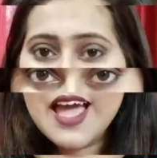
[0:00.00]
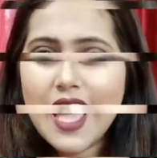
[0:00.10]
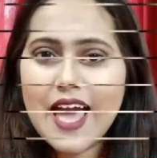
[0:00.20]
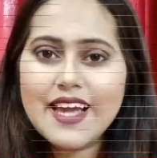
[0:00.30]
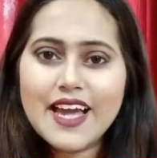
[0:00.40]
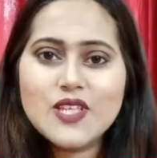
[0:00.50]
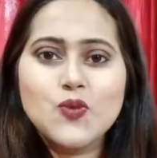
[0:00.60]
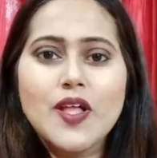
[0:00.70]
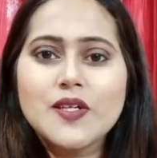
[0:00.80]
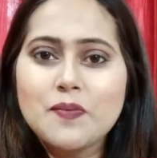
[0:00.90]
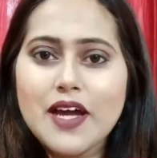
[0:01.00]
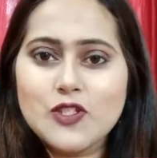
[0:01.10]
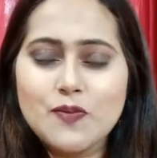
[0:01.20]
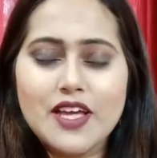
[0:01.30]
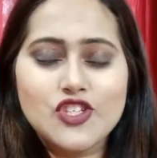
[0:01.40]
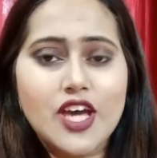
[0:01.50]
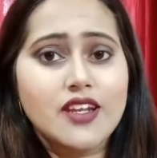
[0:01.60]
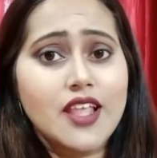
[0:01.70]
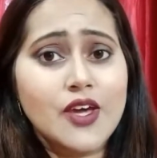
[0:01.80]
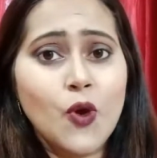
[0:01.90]
Hi guys, welcome back to my
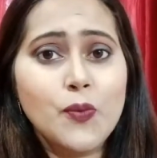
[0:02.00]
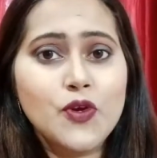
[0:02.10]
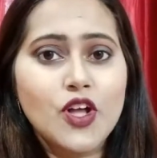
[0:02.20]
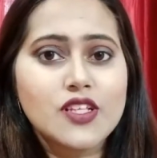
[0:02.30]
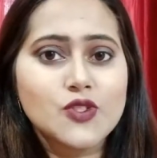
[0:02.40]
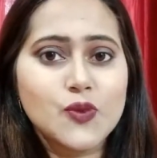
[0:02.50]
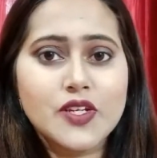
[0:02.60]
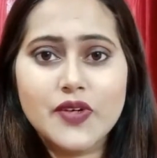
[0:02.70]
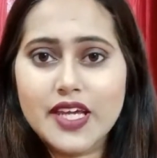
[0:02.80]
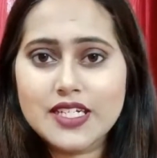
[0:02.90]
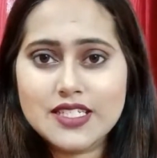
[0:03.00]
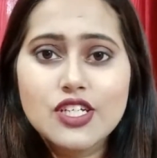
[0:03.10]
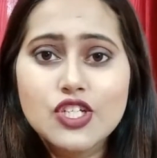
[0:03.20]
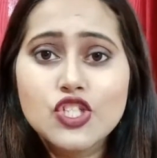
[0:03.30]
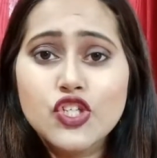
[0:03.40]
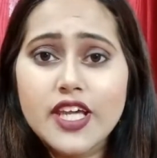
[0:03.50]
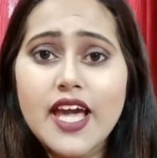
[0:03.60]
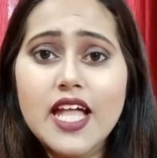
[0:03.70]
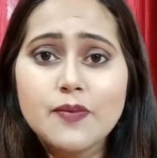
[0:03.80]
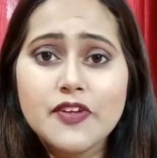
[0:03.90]
channel. I hope you all are doing great. Today
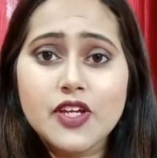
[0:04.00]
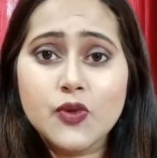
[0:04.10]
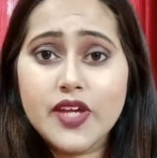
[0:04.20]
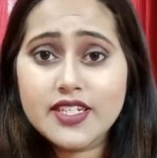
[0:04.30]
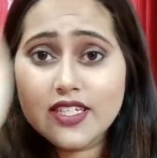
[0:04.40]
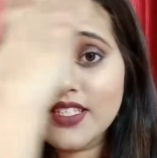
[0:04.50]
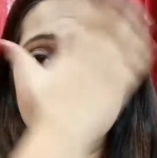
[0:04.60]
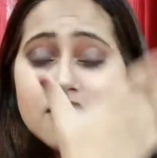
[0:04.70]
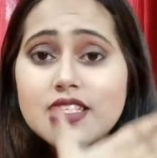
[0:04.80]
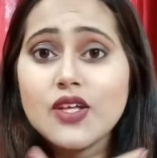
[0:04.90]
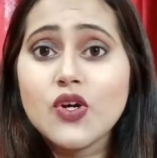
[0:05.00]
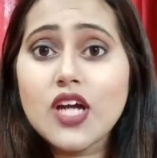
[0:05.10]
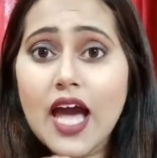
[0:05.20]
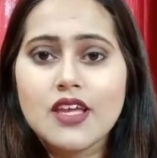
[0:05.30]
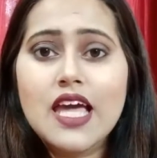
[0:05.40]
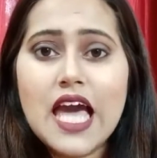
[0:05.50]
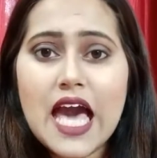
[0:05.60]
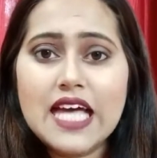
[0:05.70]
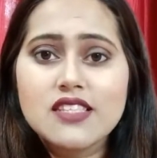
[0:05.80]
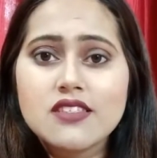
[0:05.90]
I'll be recreating this look,
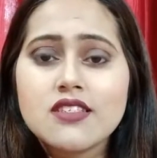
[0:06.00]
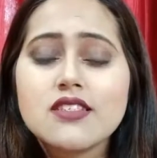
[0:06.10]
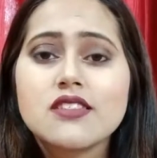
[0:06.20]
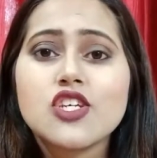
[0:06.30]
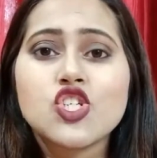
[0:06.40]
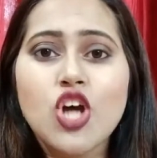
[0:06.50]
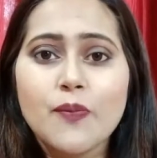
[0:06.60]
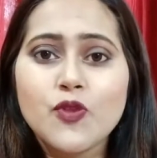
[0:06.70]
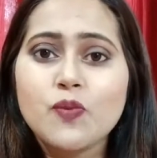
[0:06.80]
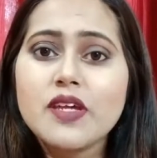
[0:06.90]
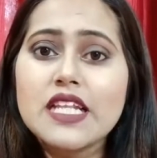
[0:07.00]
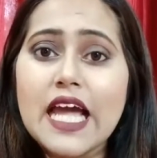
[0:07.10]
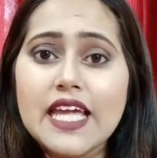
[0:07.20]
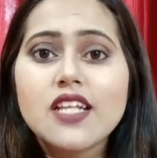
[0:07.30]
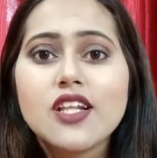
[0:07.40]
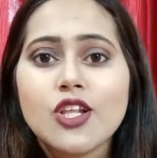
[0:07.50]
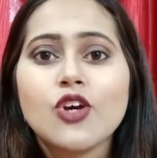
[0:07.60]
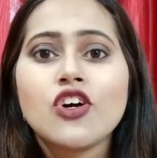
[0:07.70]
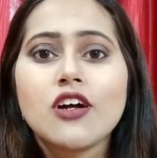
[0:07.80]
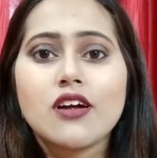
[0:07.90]
and this is the Soptomi Night
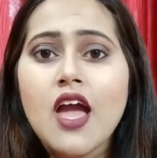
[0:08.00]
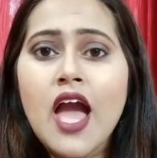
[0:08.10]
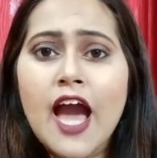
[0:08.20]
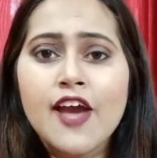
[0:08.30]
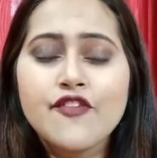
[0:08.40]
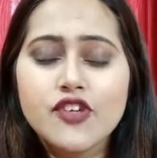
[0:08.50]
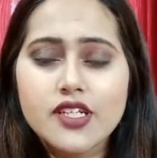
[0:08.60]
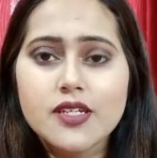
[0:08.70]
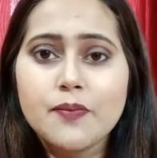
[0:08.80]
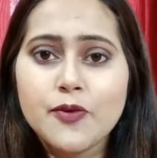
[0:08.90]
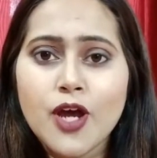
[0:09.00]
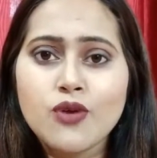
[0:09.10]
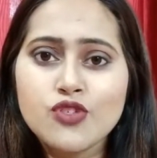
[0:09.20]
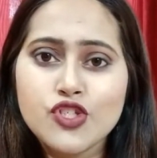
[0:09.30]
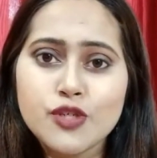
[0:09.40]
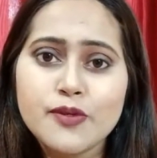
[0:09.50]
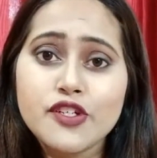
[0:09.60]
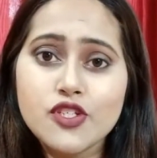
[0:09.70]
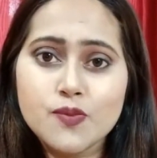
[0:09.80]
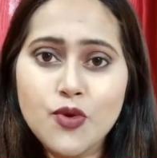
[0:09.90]
look. I have created a brown
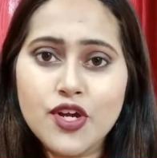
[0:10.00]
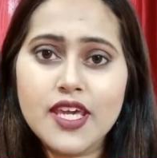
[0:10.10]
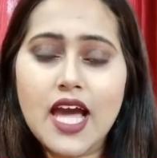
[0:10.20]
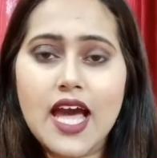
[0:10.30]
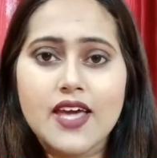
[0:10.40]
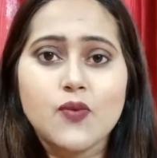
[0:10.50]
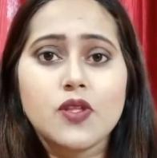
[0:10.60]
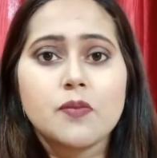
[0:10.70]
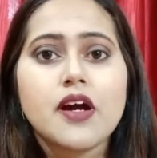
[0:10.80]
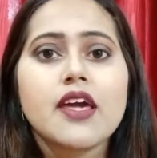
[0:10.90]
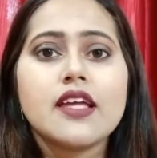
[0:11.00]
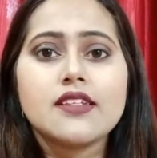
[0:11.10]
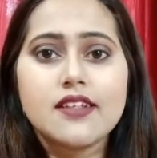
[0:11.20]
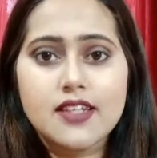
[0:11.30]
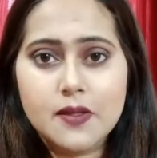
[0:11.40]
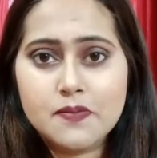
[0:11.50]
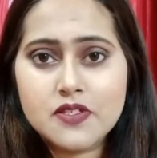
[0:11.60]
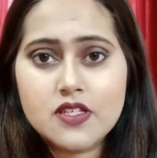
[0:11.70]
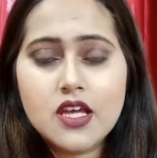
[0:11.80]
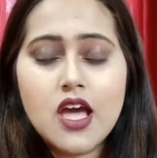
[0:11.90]
shimmery smoky eye with burgundy
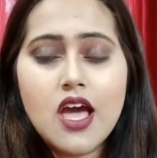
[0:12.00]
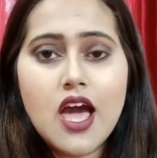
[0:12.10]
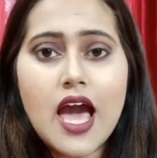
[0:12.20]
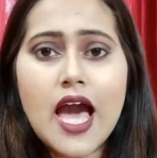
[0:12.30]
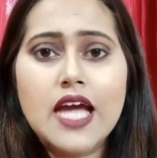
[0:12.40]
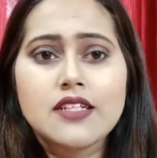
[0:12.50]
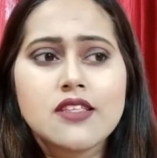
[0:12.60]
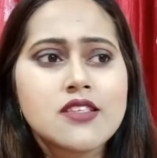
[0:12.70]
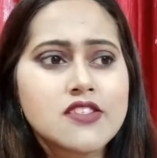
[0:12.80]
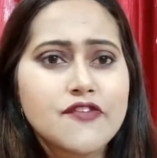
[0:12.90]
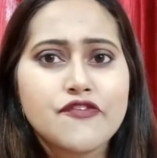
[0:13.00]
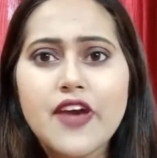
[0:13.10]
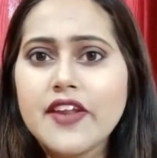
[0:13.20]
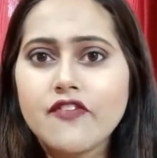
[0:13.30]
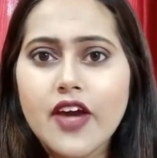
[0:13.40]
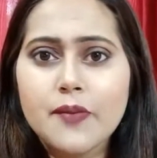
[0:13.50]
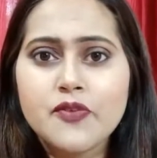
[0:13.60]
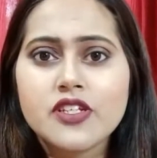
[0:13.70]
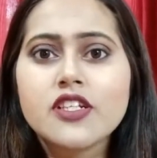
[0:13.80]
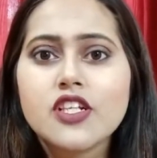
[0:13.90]
lips, and this is a very
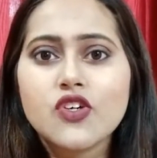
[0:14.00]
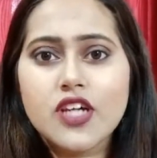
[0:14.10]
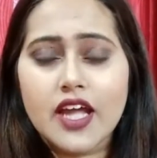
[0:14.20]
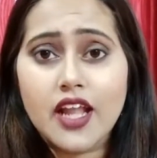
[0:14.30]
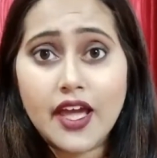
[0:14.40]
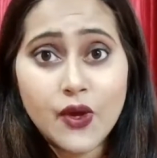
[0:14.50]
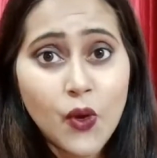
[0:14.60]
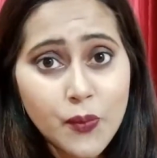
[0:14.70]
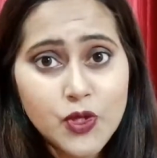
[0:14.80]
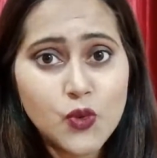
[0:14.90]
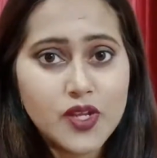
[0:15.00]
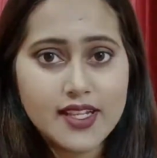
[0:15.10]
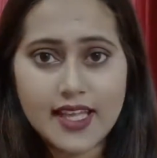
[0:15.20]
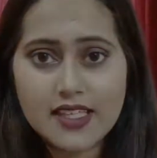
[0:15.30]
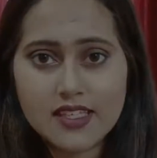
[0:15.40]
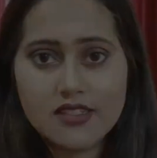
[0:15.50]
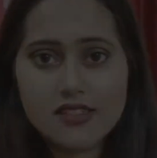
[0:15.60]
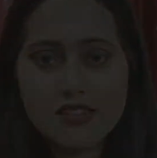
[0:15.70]
vibrant look and I hope you will like it.